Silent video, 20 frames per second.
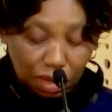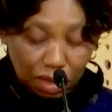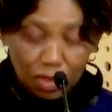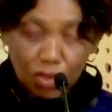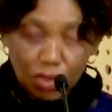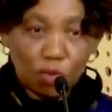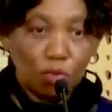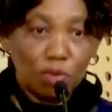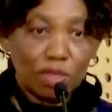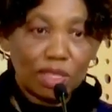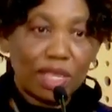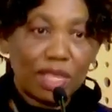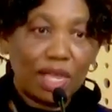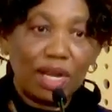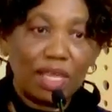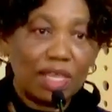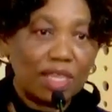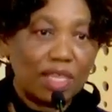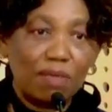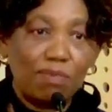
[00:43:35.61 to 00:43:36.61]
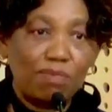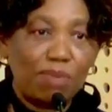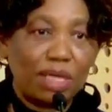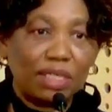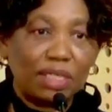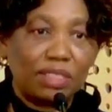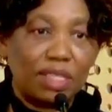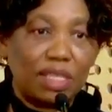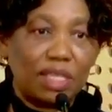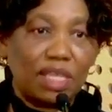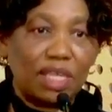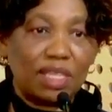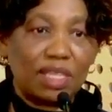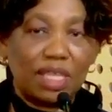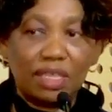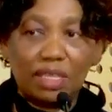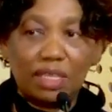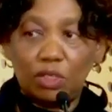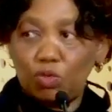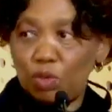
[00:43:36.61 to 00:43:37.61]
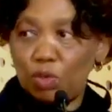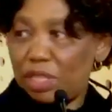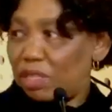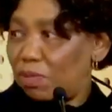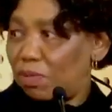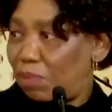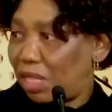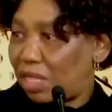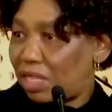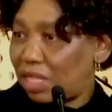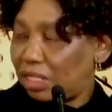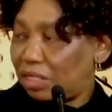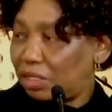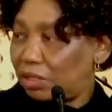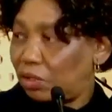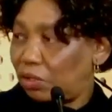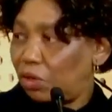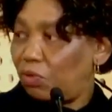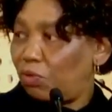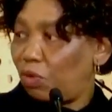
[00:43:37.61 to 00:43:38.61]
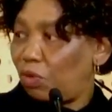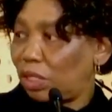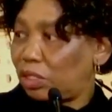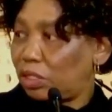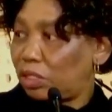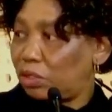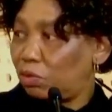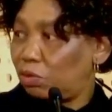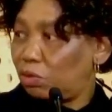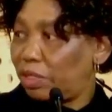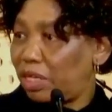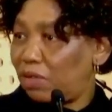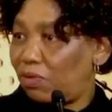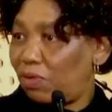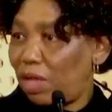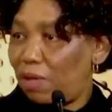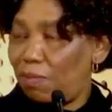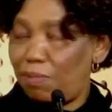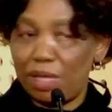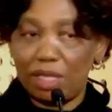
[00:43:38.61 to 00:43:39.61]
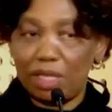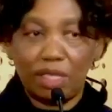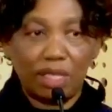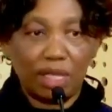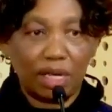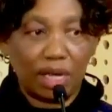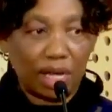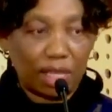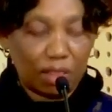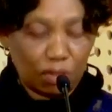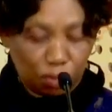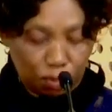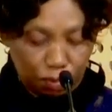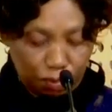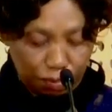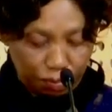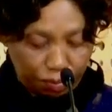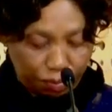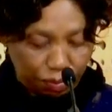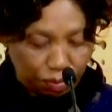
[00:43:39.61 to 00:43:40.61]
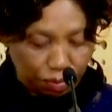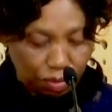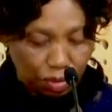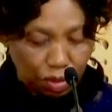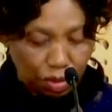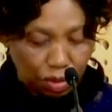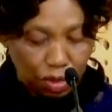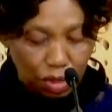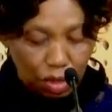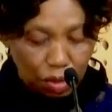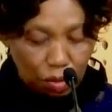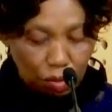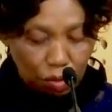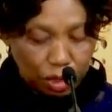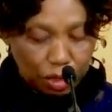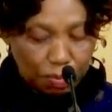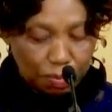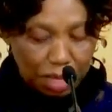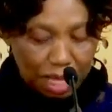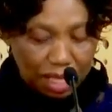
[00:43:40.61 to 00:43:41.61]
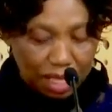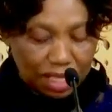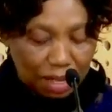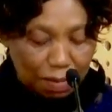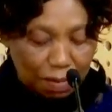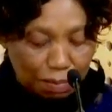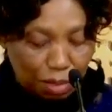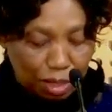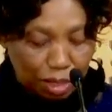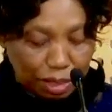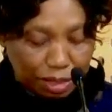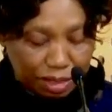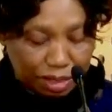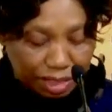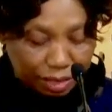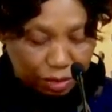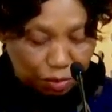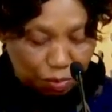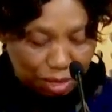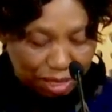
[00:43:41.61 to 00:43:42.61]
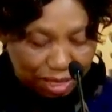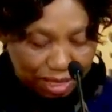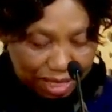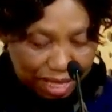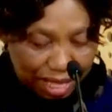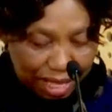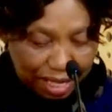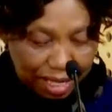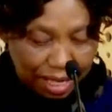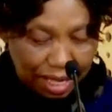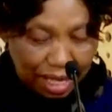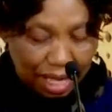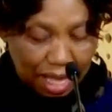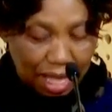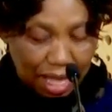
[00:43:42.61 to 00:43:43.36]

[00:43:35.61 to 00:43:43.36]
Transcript: schools tell us the impact is less than 20% of what would have happened in the classroom, which makes a point that we are saying